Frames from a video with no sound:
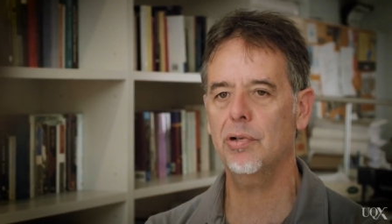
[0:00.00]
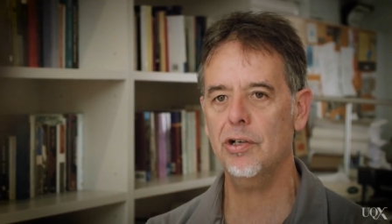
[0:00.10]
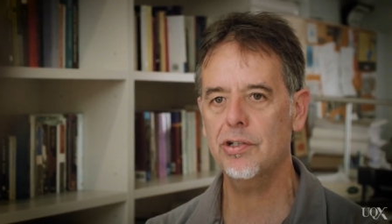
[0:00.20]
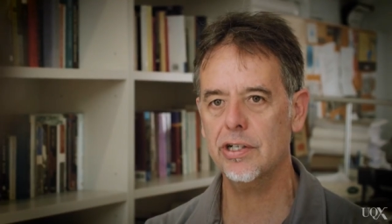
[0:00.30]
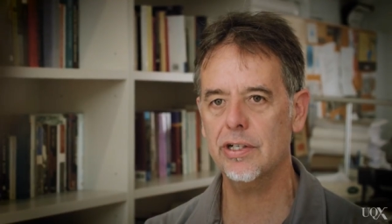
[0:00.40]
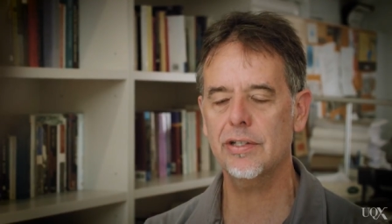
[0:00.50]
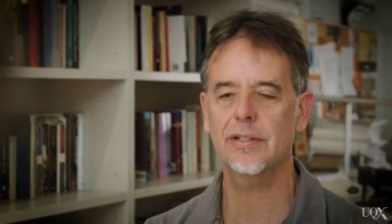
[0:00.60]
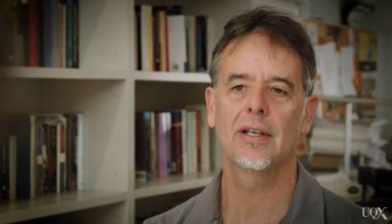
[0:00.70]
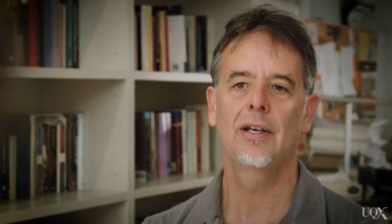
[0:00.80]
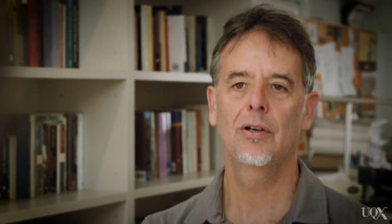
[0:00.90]

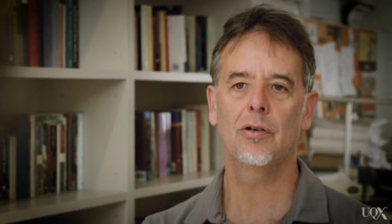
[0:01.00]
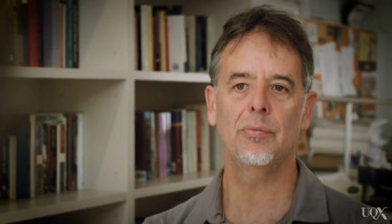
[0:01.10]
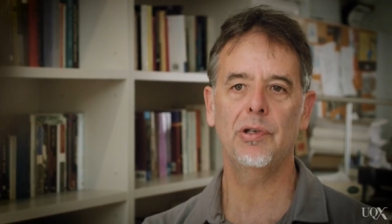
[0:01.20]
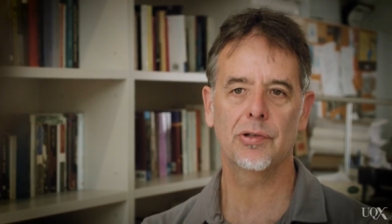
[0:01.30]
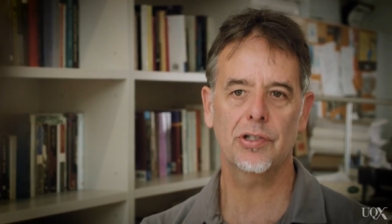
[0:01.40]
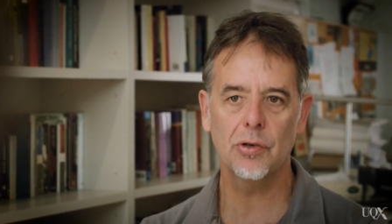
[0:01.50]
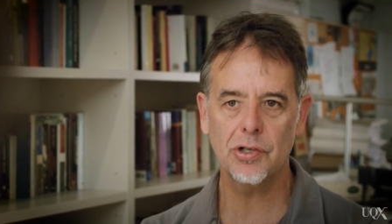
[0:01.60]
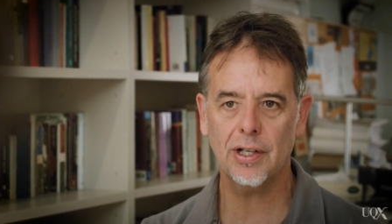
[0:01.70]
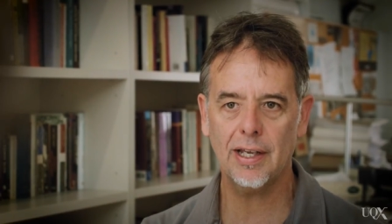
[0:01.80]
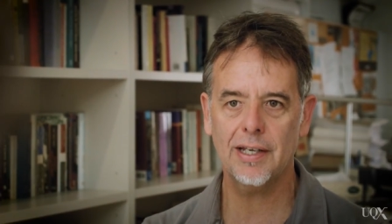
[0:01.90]
purchase, whom you
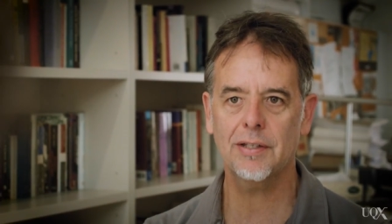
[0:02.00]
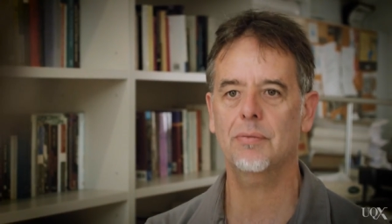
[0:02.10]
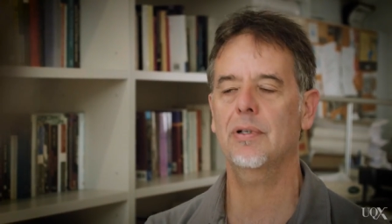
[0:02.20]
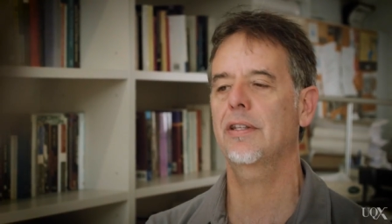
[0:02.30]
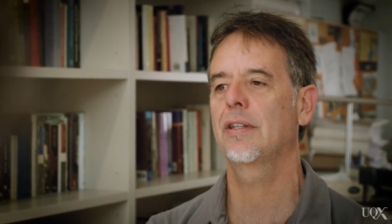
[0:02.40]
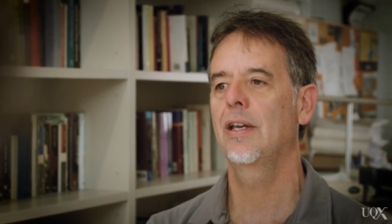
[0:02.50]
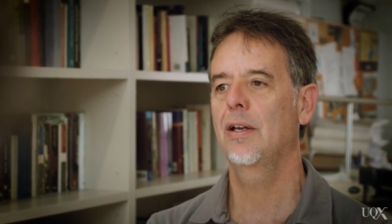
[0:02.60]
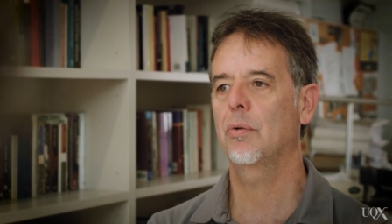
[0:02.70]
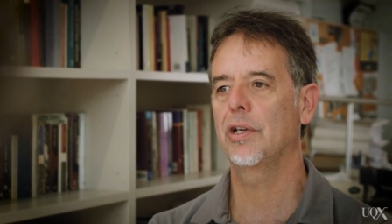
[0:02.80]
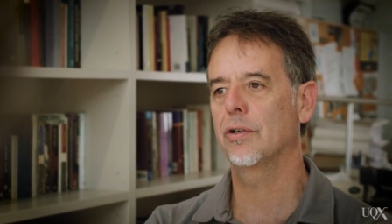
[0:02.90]
socialize with,
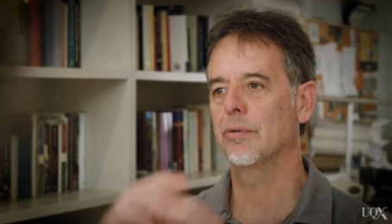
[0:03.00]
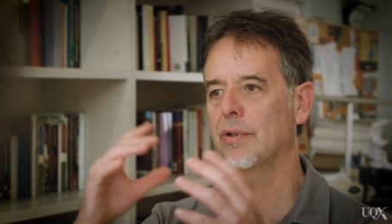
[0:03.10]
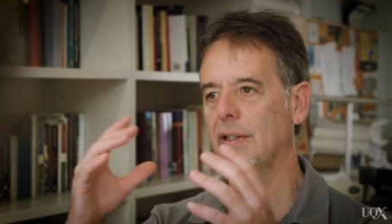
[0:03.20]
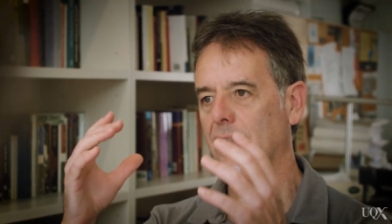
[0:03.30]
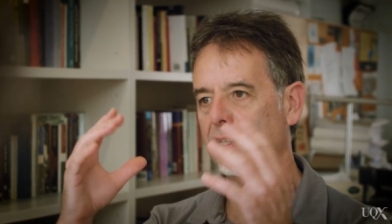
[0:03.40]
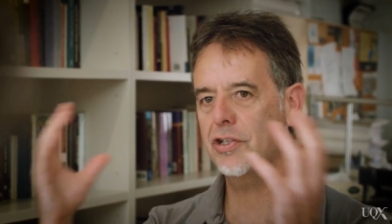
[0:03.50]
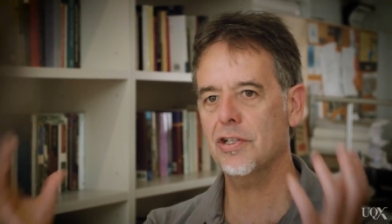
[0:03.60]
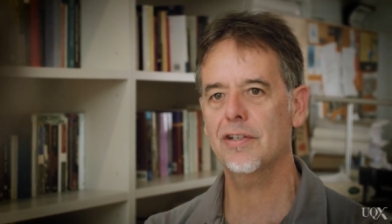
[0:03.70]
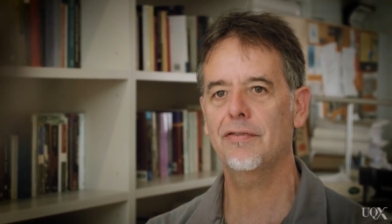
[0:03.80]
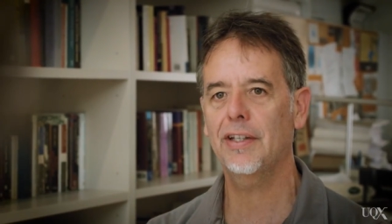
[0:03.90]
what your
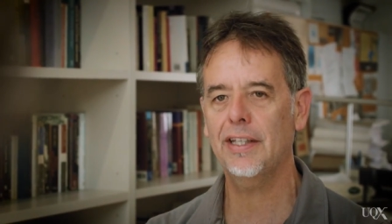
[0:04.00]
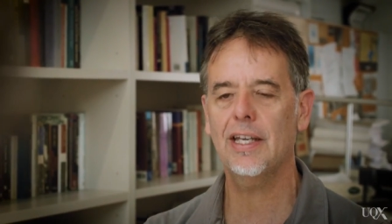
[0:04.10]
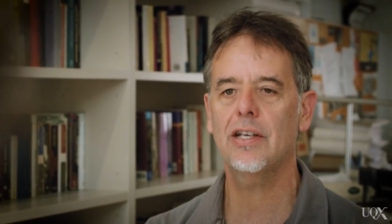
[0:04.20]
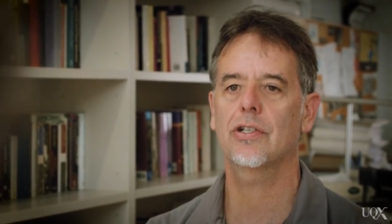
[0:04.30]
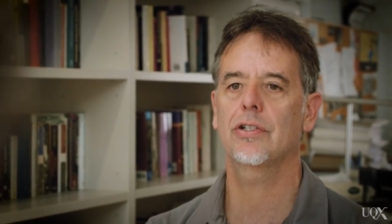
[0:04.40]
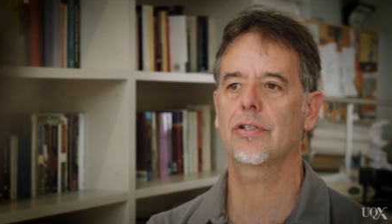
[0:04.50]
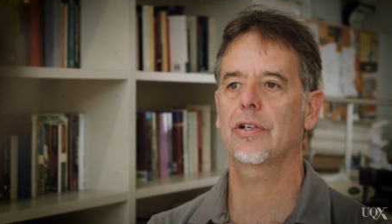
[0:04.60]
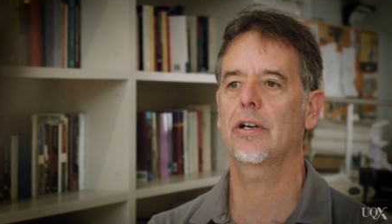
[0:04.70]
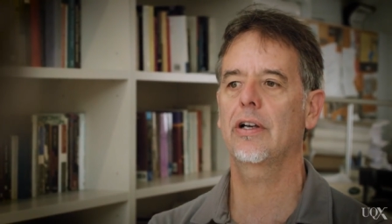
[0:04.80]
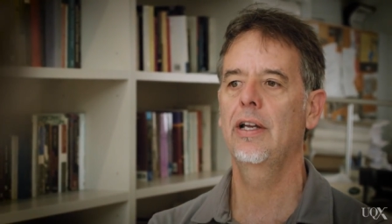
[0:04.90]
religious affiliations
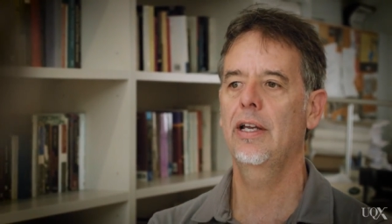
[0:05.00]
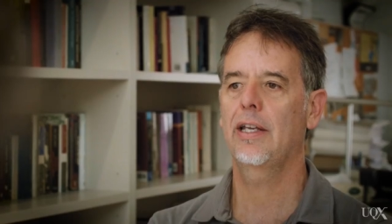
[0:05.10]
are,